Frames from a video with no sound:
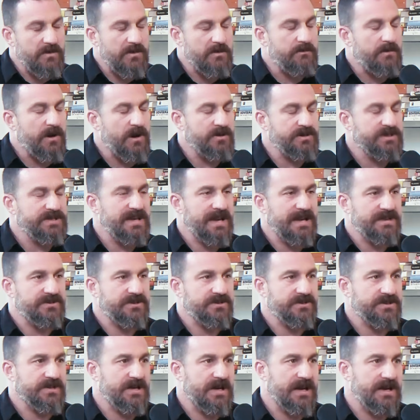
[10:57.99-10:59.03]
You mean
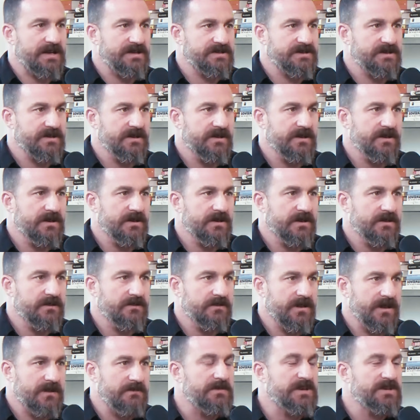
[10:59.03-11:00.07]
post-exercise? Yeah.
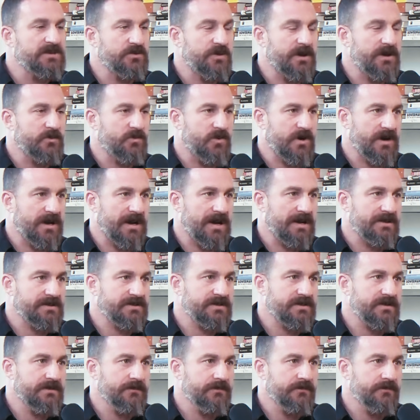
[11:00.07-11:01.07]
In between workouts.